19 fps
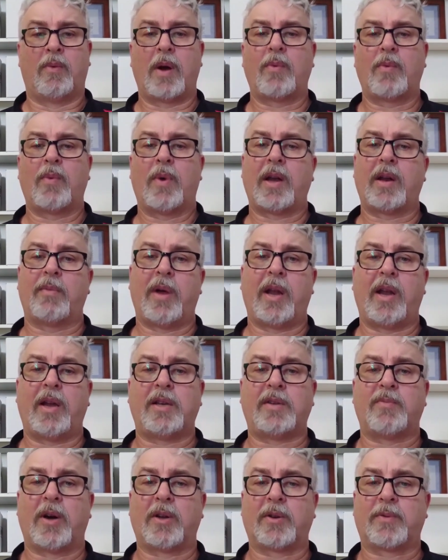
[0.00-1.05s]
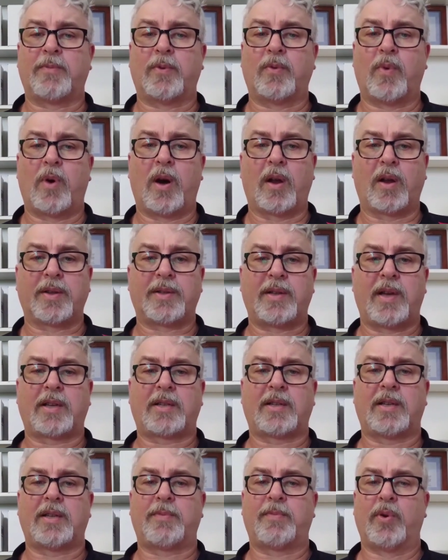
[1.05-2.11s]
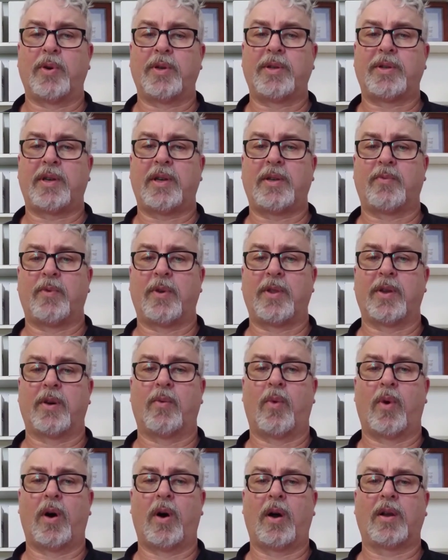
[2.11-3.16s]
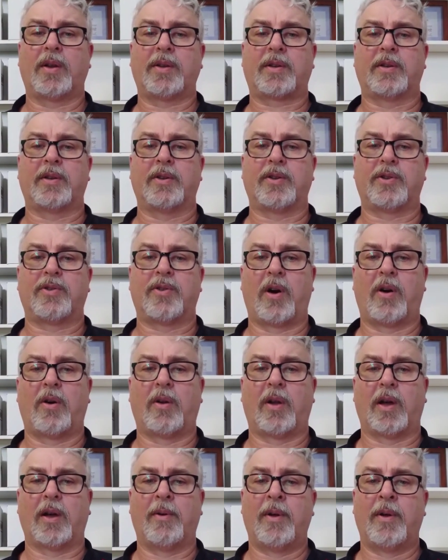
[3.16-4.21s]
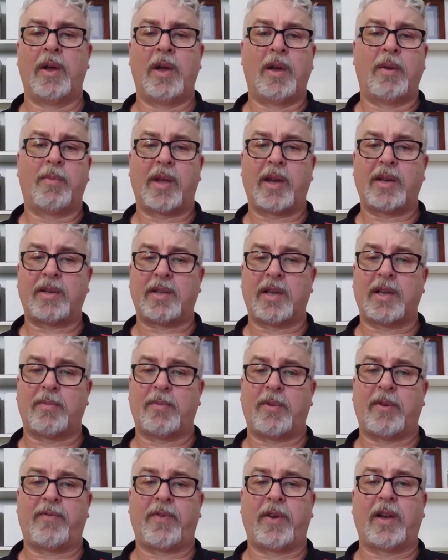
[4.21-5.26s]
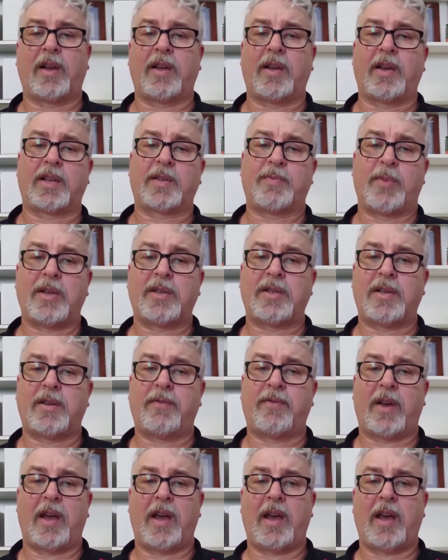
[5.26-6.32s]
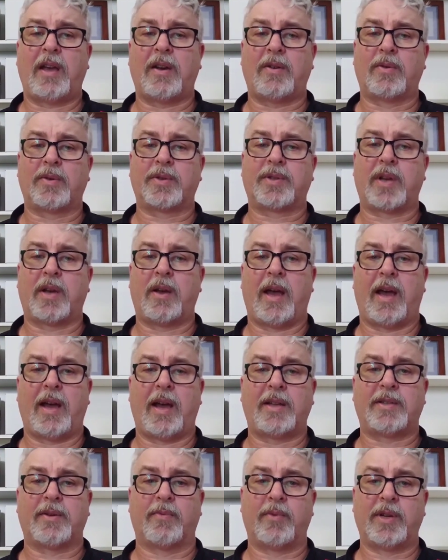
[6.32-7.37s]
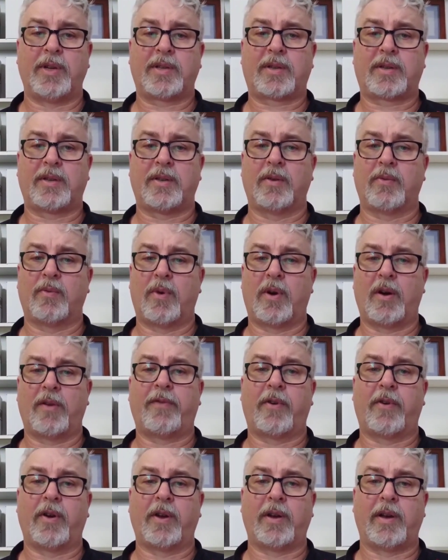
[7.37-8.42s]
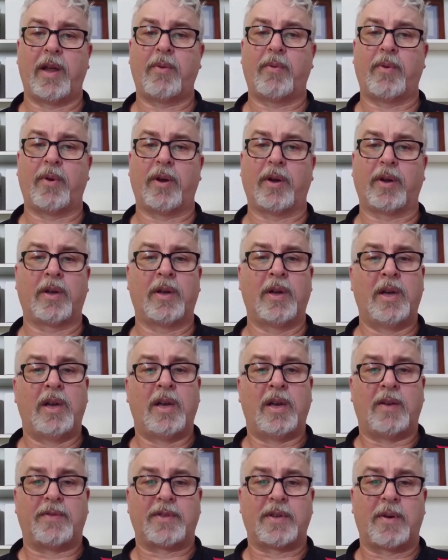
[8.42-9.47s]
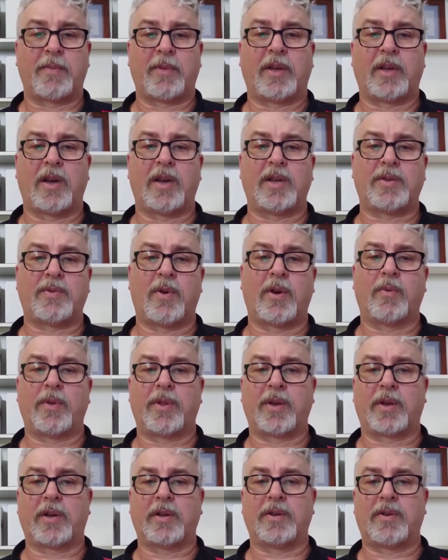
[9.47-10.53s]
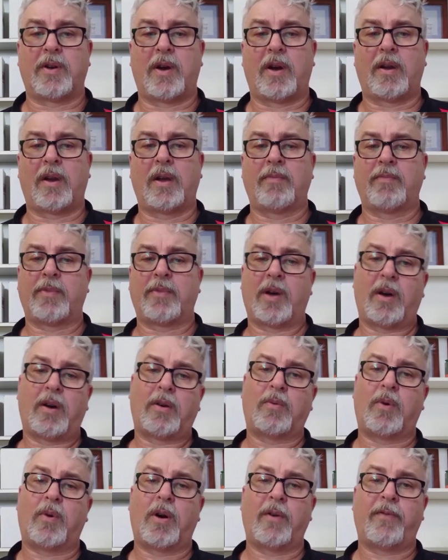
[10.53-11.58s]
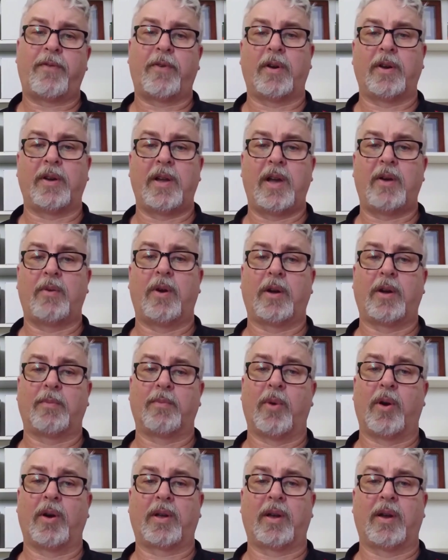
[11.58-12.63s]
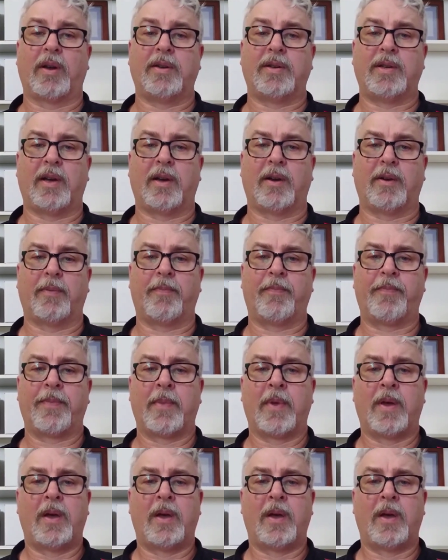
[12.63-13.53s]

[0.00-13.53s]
One way to manage multiple wireless access points is with a wireless controller, but they tend to be fairly expensive and it also adds a risk to the Wi-Fi network. If something goes wrong with the controller, the whole Wi-Fi network might go down.